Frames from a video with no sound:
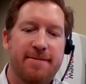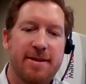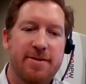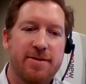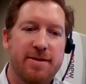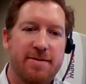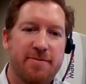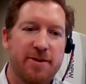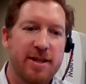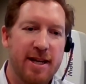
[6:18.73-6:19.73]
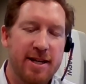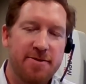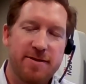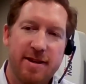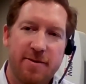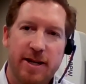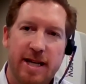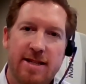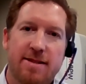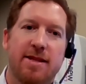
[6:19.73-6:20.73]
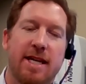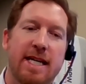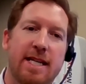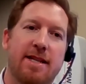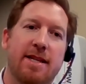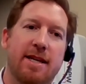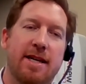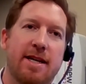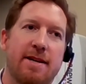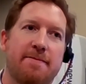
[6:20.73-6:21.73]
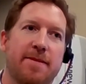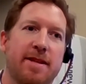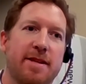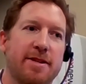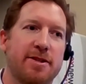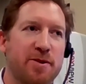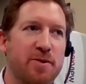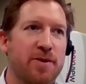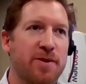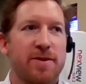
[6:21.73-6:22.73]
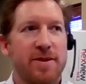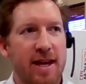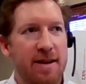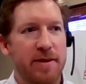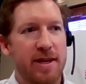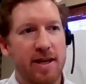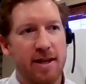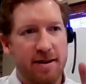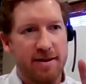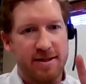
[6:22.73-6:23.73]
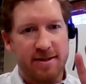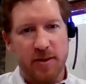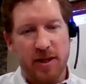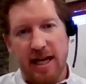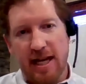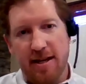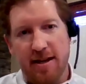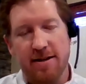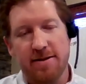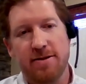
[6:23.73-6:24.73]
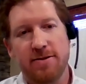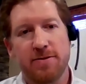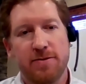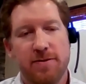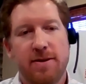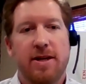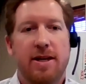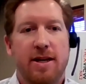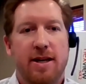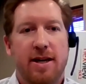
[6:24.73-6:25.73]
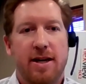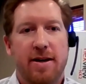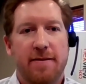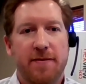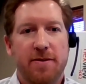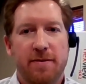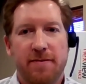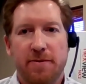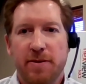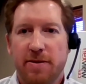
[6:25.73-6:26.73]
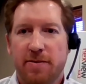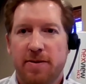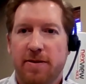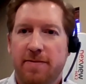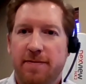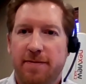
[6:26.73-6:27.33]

There's really interesting ways that the digital world can be displayed onto a view of the real world